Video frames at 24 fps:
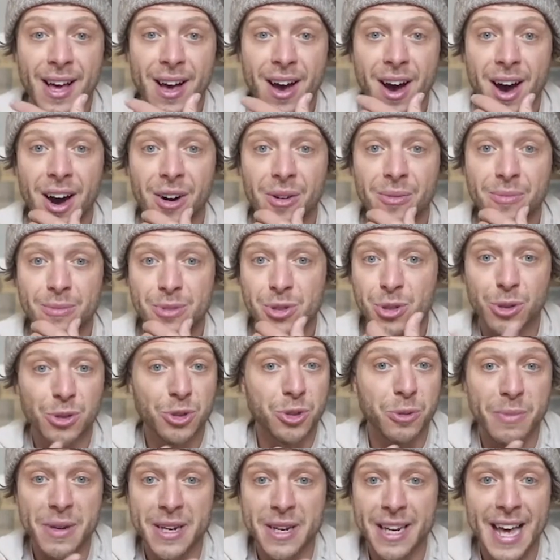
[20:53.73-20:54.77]
Um,
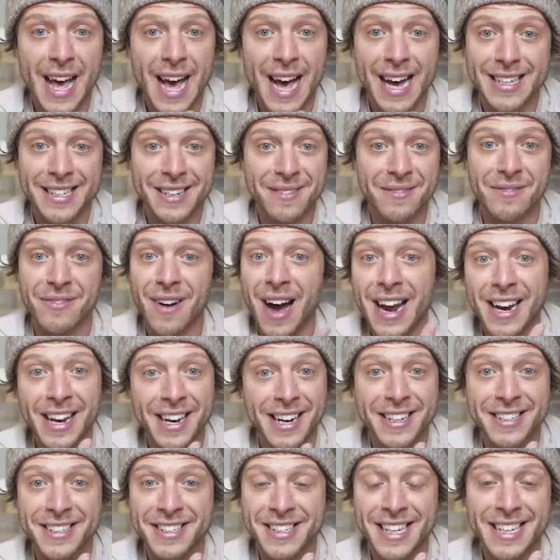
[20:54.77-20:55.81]
social media has
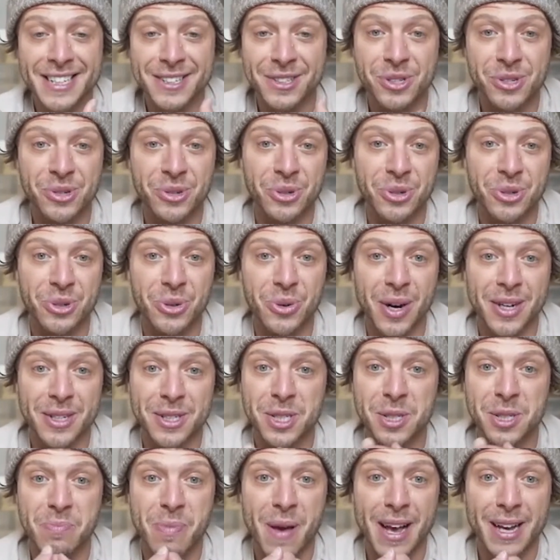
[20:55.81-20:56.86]
invited us into a
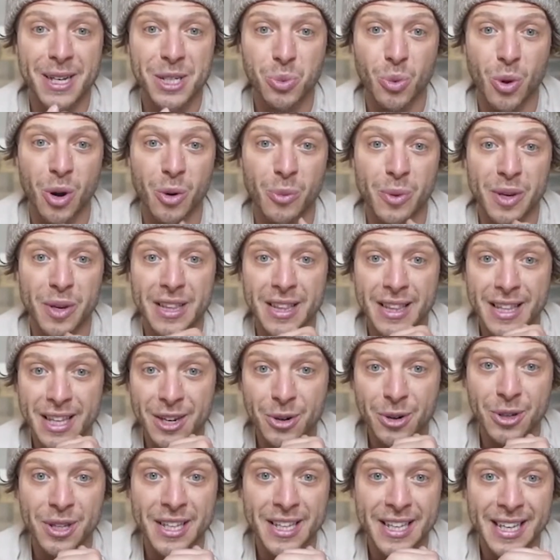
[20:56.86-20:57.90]
space where we
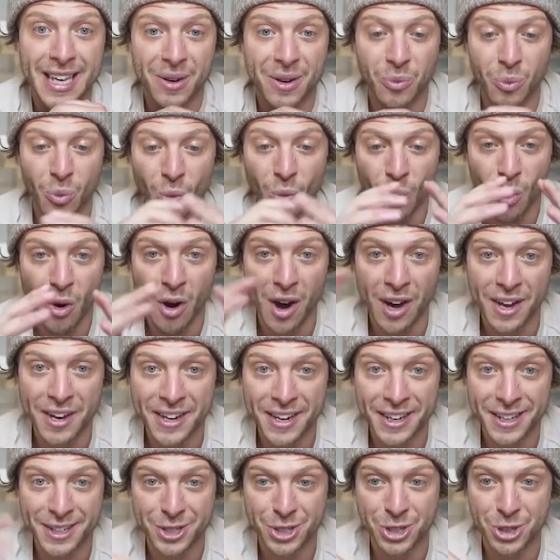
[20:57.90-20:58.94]
literally, in
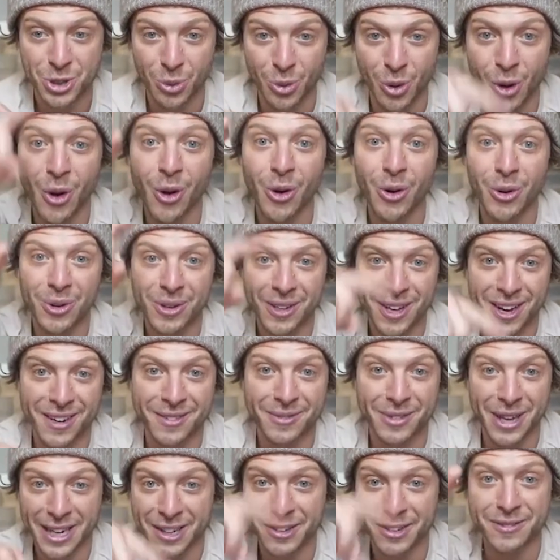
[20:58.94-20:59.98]
one scroll
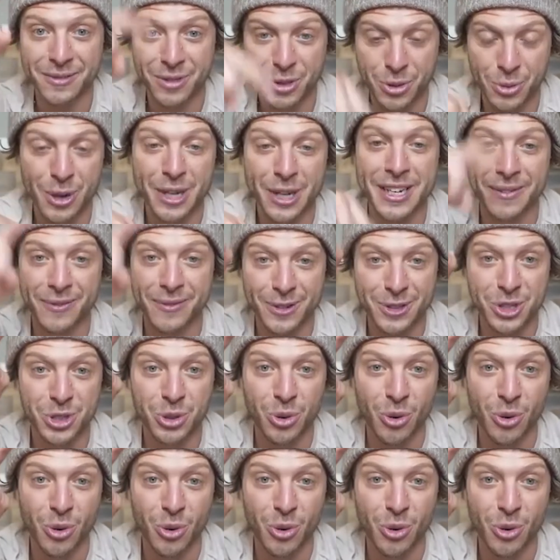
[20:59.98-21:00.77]
of like three different